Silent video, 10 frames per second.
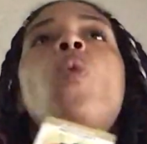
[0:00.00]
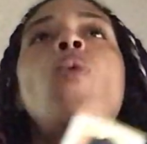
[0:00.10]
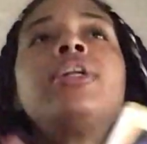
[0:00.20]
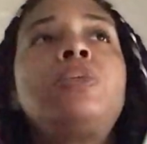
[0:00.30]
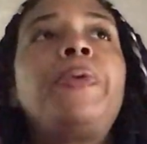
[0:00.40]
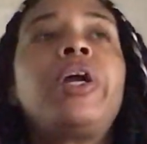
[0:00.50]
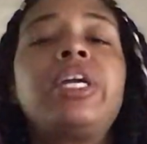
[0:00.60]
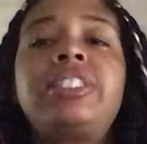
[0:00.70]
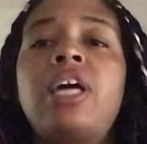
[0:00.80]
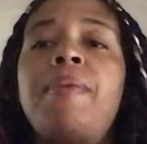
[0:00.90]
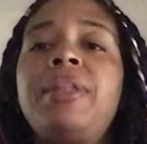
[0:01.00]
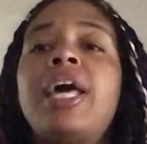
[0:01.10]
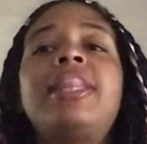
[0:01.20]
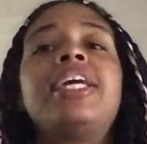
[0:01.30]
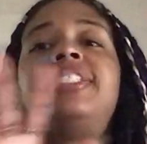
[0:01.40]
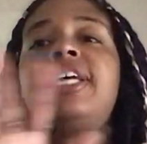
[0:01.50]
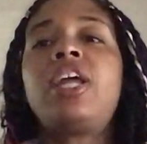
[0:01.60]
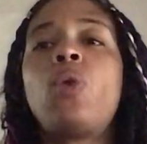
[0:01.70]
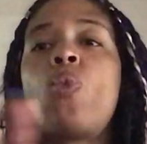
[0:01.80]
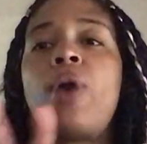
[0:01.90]
what spirit is telling me that they
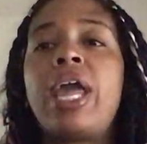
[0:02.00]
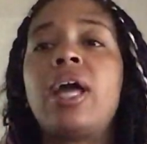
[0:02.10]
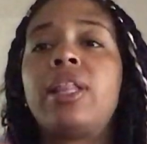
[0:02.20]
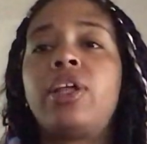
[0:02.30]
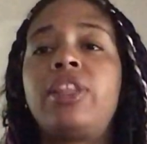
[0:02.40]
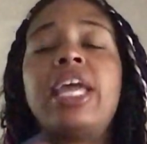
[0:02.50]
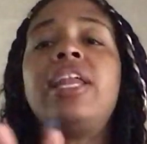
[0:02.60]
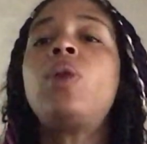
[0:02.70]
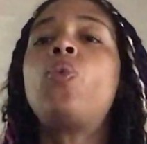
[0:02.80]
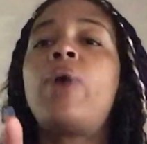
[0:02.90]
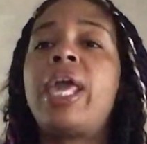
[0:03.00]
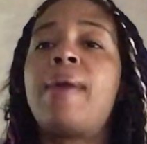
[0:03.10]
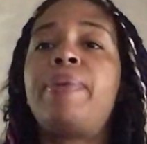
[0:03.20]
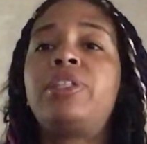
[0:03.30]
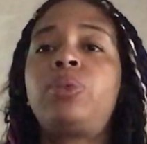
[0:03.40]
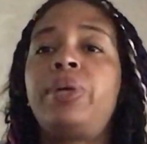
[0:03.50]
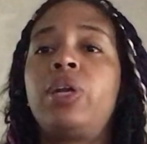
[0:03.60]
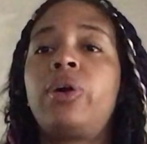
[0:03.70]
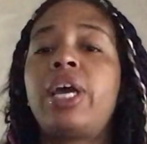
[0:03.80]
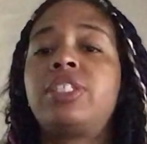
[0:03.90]
didn't wait a little, they didn't wait in
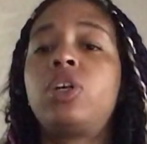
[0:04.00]
between, okay?